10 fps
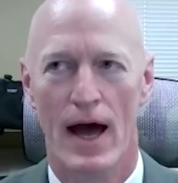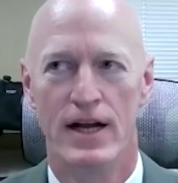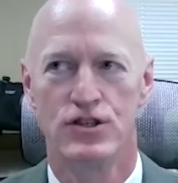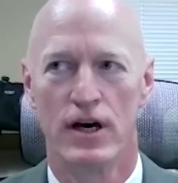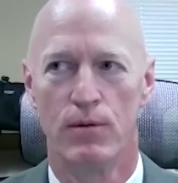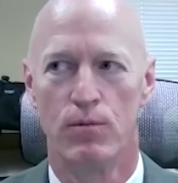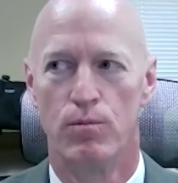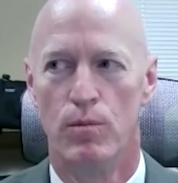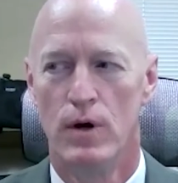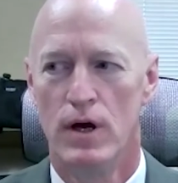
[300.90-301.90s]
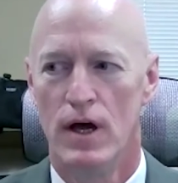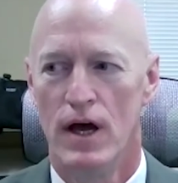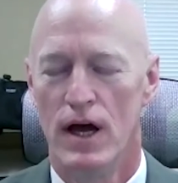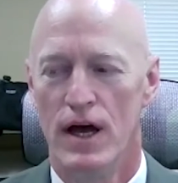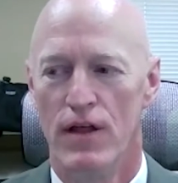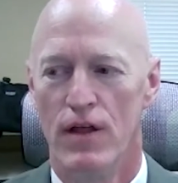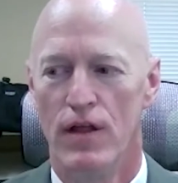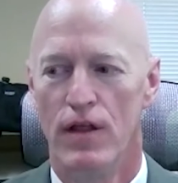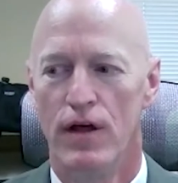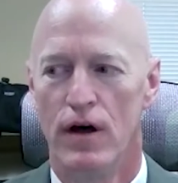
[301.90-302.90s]
And it's like
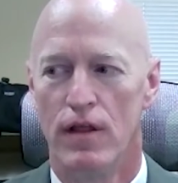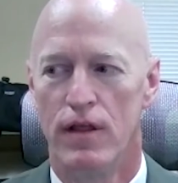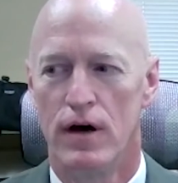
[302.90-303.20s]
the